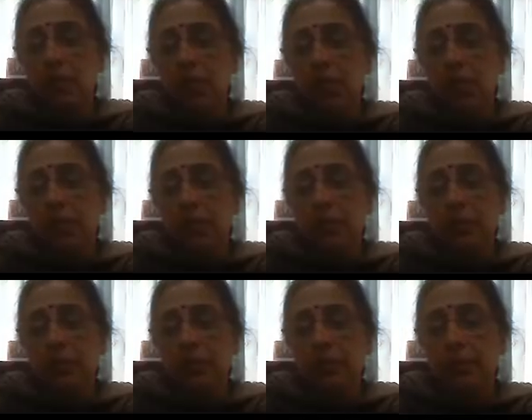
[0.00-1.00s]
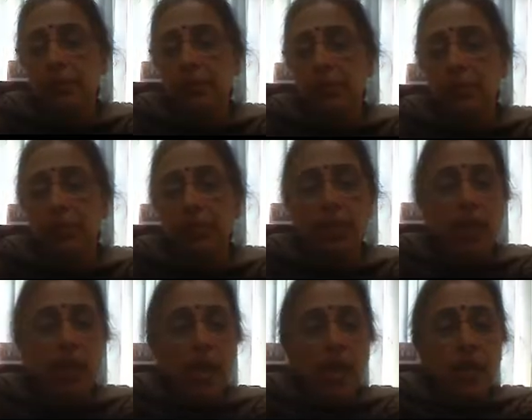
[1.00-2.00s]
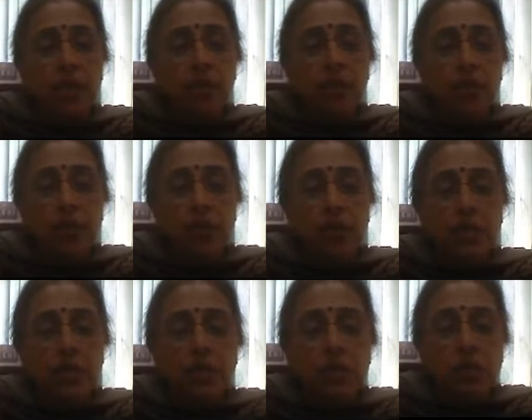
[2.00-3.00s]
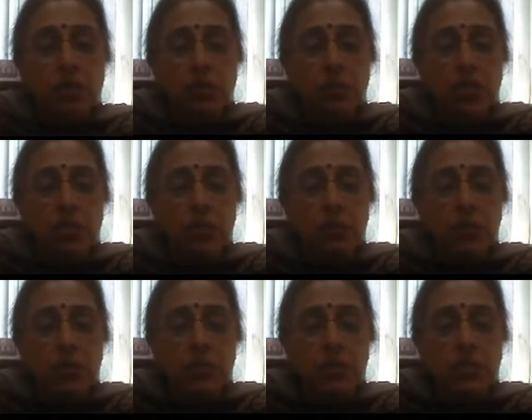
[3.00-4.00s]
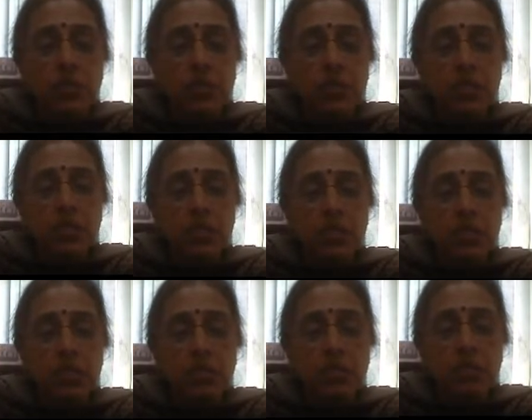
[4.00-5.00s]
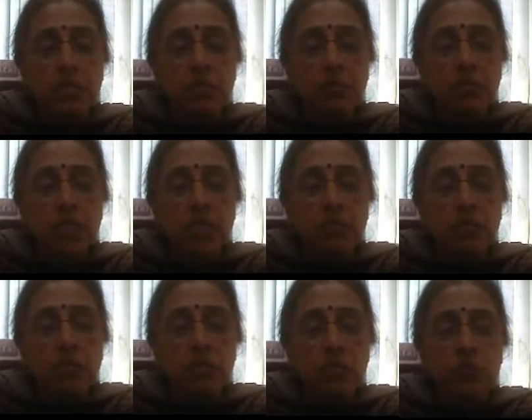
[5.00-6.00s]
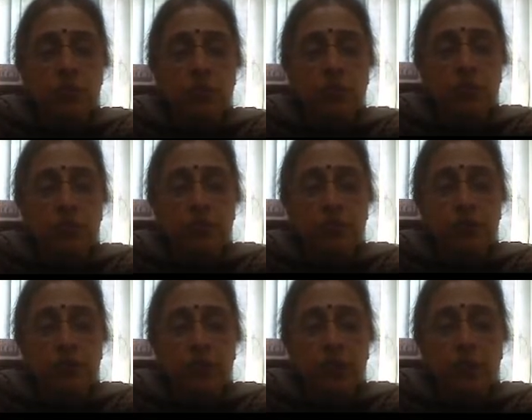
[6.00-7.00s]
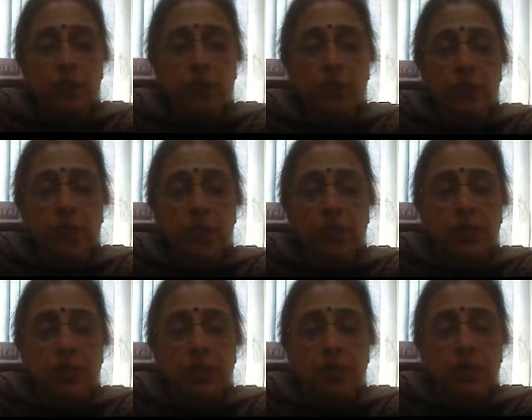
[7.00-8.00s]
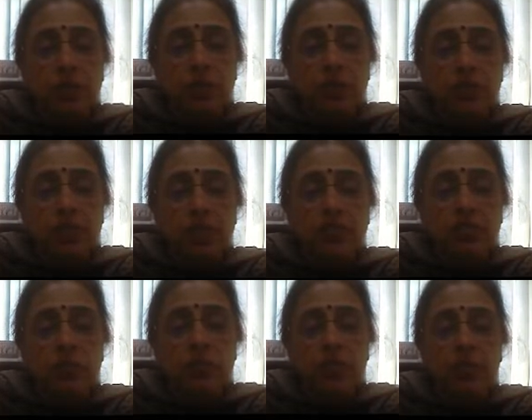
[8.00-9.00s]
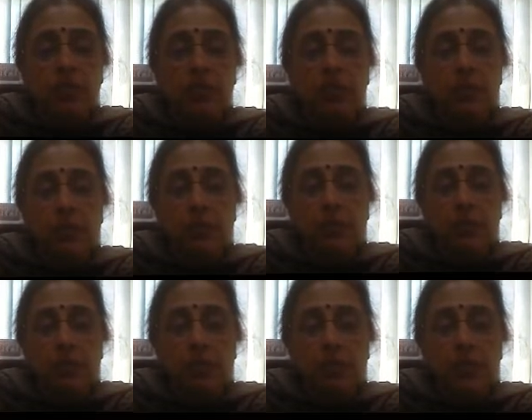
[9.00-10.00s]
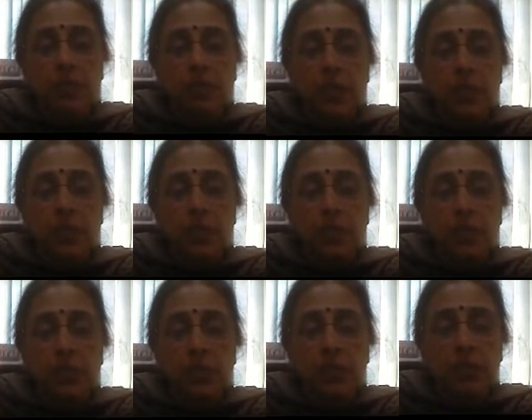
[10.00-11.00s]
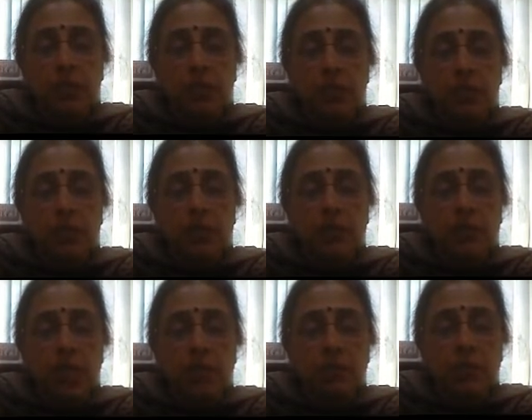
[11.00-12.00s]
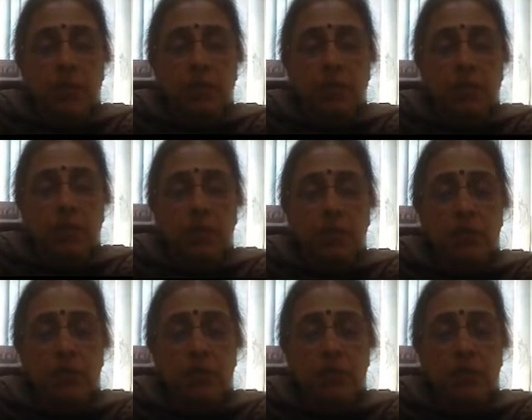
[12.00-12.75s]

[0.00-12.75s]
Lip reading: minus m. Right? And accordingly, your zj minus cj is 6m minus 2 minus 2m plus 1 minus 3 minus m minus 1.